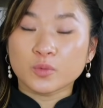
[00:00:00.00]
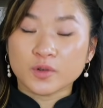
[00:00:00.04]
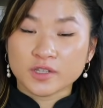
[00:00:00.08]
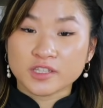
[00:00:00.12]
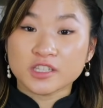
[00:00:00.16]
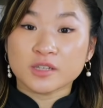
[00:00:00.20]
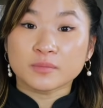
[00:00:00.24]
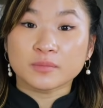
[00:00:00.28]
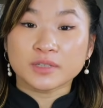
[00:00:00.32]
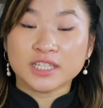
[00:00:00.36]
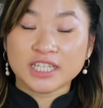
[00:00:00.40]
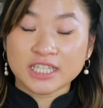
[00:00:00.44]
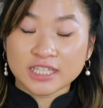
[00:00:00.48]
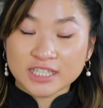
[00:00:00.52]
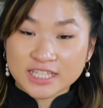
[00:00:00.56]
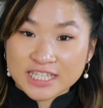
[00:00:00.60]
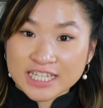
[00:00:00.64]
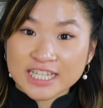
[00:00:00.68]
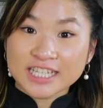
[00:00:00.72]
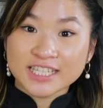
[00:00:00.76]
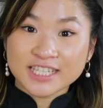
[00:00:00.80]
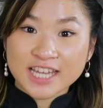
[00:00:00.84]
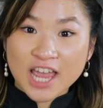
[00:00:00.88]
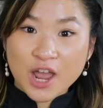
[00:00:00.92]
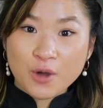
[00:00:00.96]
it with some
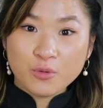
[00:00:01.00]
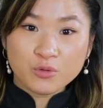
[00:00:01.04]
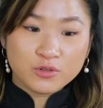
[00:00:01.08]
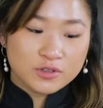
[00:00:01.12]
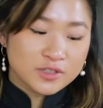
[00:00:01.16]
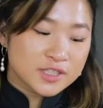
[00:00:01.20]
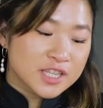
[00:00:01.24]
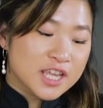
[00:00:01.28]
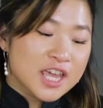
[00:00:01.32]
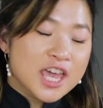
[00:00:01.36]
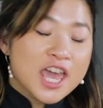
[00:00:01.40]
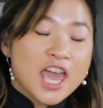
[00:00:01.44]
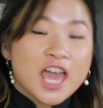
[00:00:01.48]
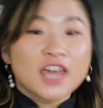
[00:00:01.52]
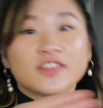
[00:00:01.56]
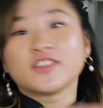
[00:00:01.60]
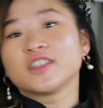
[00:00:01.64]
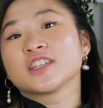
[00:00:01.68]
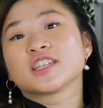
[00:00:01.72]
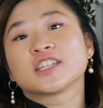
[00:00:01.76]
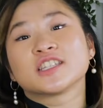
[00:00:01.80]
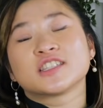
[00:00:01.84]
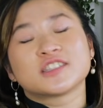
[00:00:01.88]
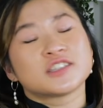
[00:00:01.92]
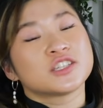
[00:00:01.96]
tea towels, and
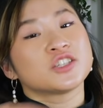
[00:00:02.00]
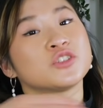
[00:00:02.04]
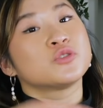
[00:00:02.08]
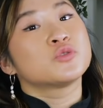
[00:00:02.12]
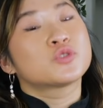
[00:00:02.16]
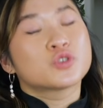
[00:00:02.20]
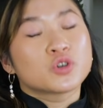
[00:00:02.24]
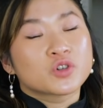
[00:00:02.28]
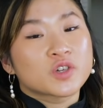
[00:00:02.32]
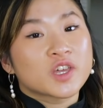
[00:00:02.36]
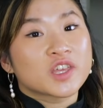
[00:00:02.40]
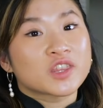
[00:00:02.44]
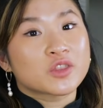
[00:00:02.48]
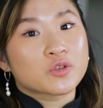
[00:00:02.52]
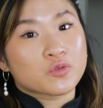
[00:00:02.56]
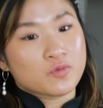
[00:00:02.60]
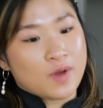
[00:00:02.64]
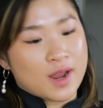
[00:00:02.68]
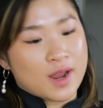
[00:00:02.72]
then continue cooking the